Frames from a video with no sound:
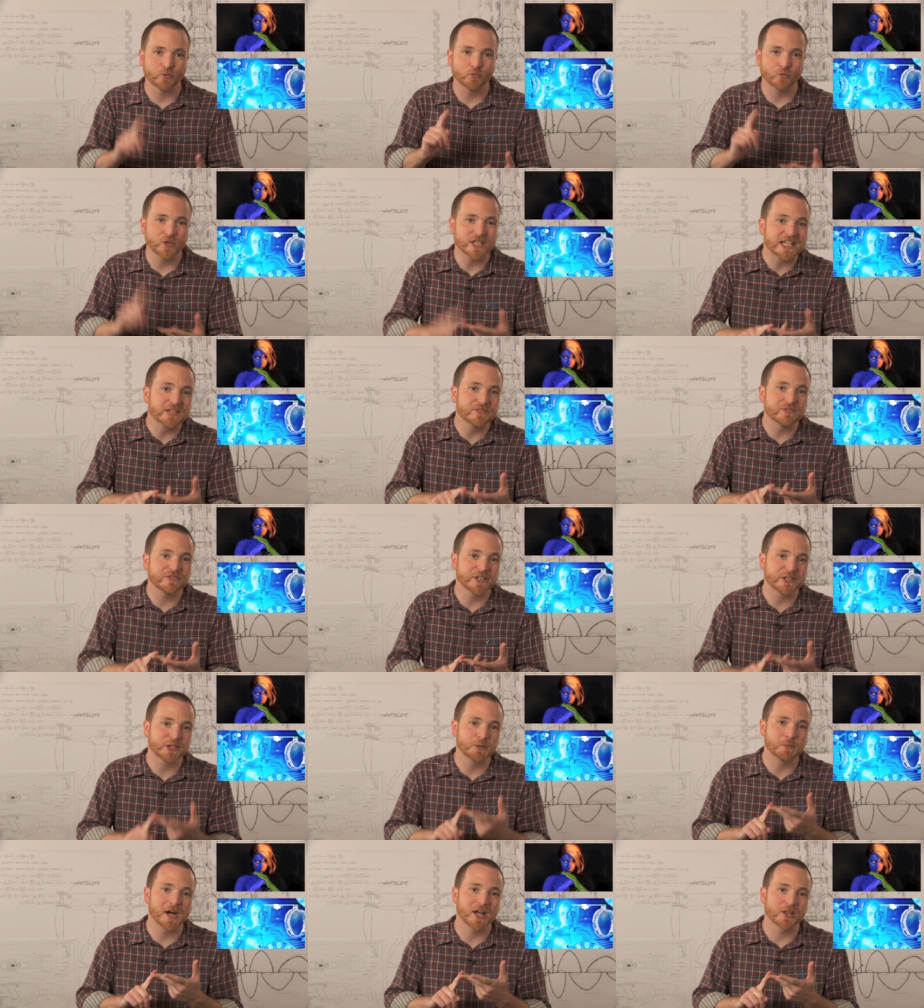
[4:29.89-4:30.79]

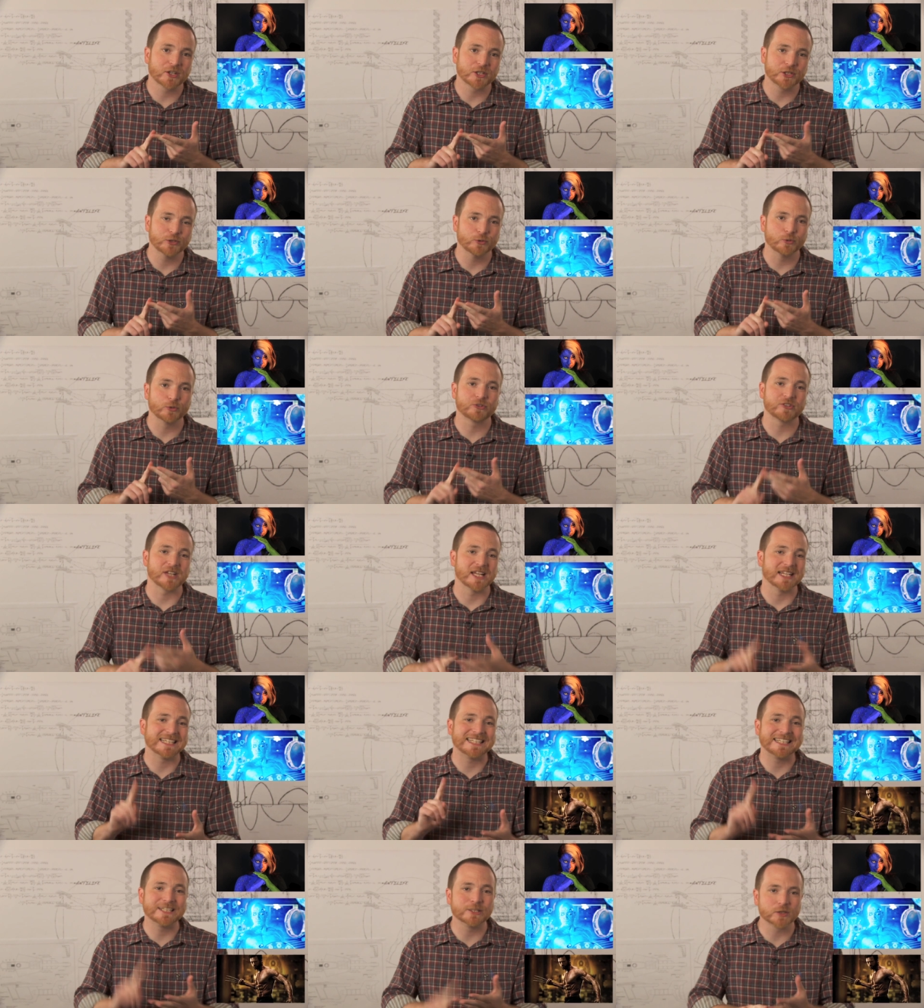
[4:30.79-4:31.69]
reconfigure molecules,
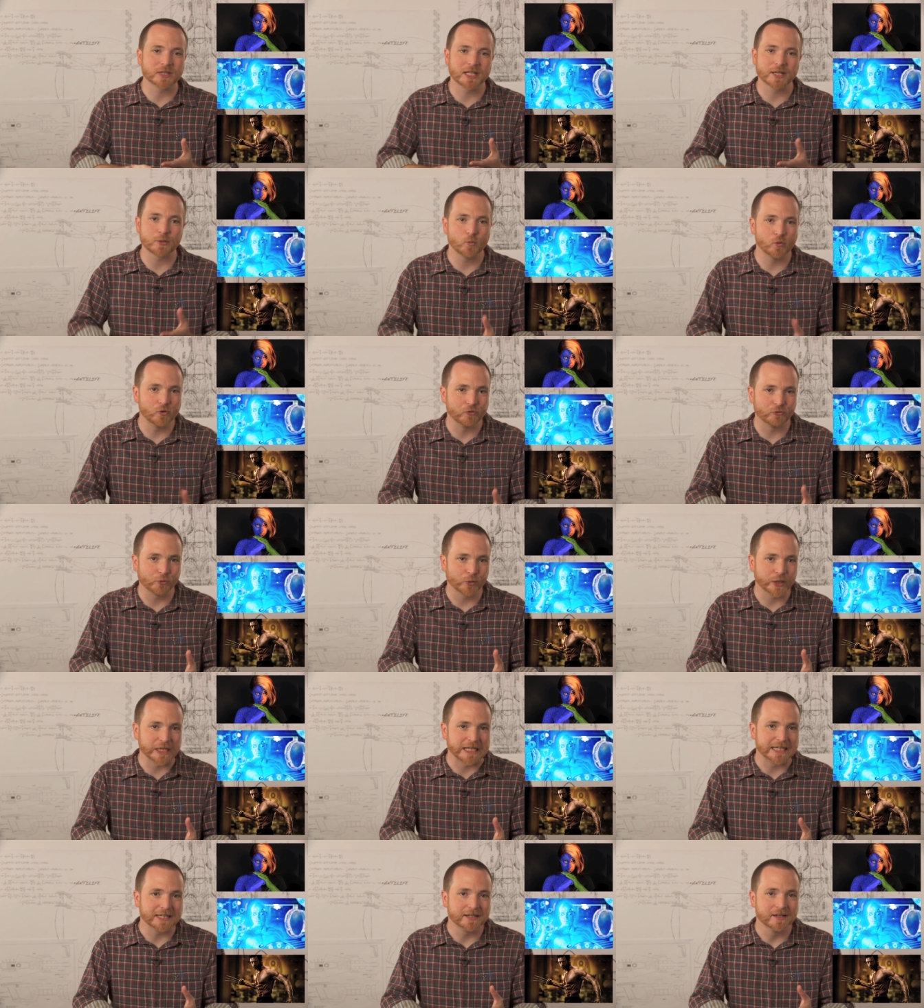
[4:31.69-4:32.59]
and heal like
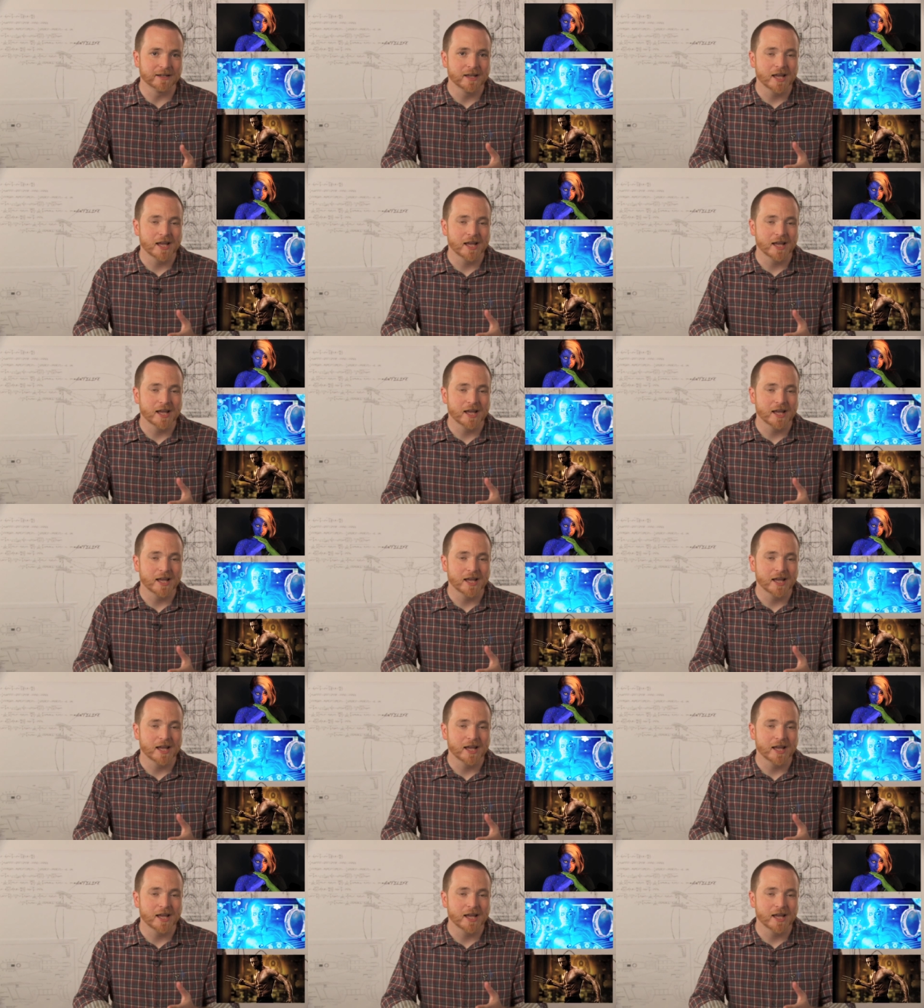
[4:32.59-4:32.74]
Wolverine.